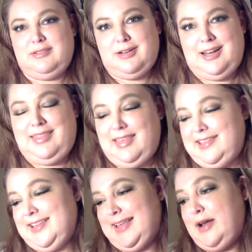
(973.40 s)
or anything
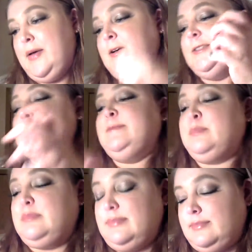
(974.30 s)
like that.
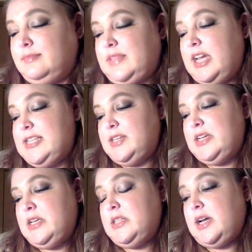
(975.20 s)
It sounds
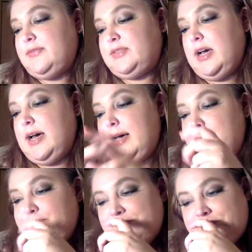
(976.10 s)
like a lot of,
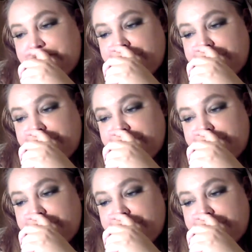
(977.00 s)
um,